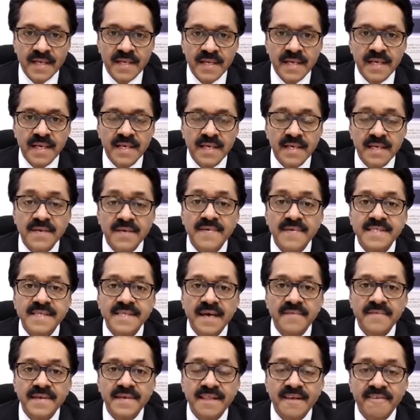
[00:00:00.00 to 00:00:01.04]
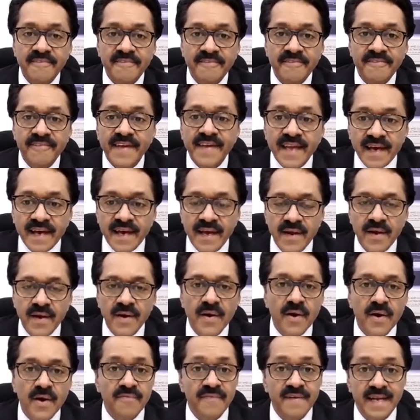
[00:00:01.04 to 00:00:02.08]
and he was having the fear
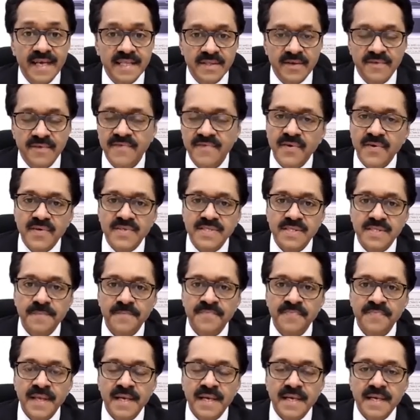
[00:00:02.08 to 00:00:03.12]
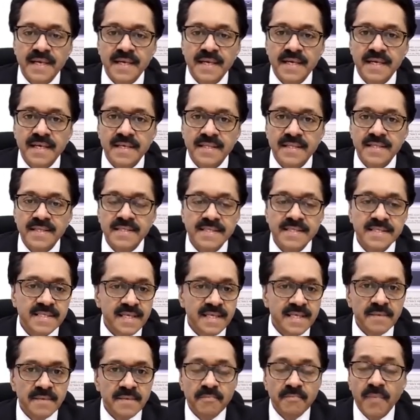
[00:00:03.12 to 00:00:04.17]
of death. Of course, this
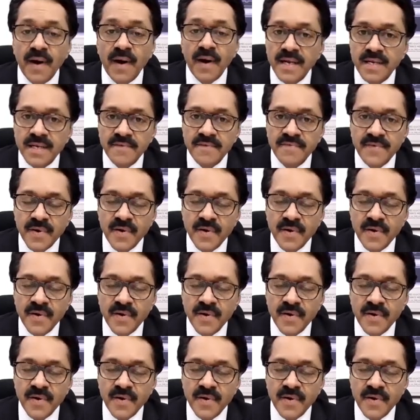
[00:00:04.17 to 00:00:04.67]
is part